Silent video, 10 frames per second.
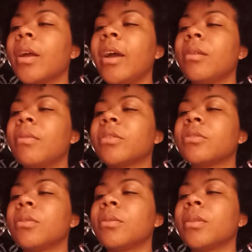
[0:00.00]
I didn't watch
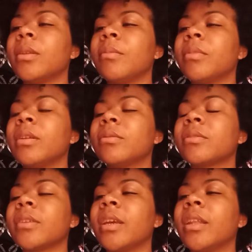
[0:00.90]
the whole thing, but they were
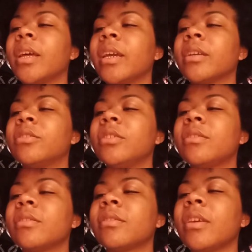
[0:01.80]
saying like
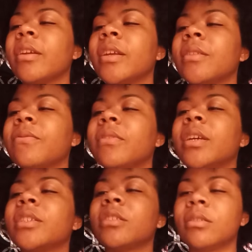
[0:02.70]
Jesus here in the
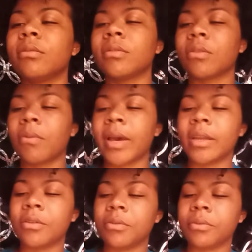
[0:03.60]
flesh, and it was a
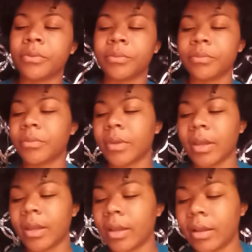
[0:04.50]
white dude,
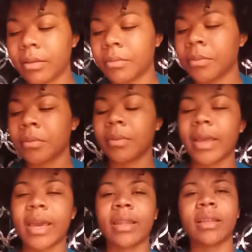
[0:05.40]
and
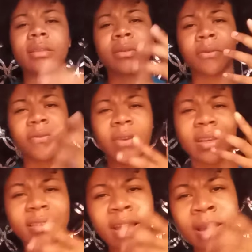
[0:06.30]
they had like the little
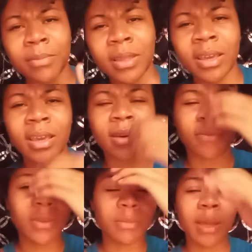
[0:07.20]
face app thing
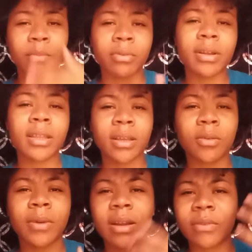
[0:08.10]
of him like breathing
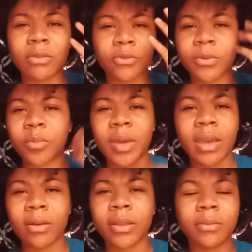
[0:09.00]
or whatever. He was real
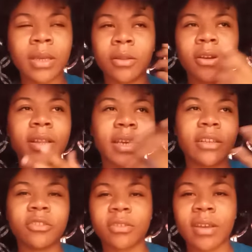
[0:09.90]
pale. He looked like
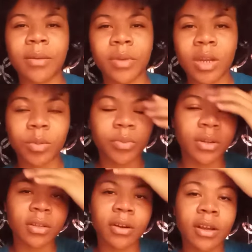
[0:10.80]
he just got beat up and put
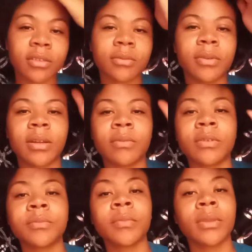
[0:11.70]
on the cross or
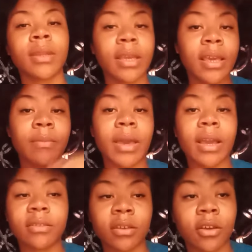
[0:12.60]
whatever. And he came
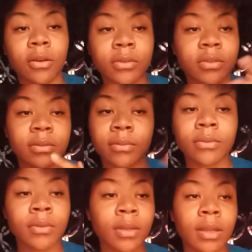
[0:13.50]
back as a ghost and
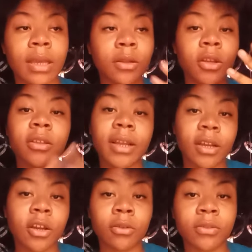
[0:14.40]
he looked like
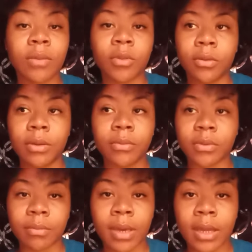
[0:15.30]
a ghost even though he
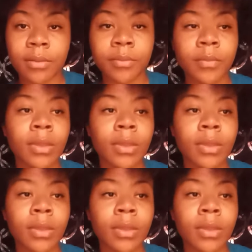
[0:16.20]
was a man.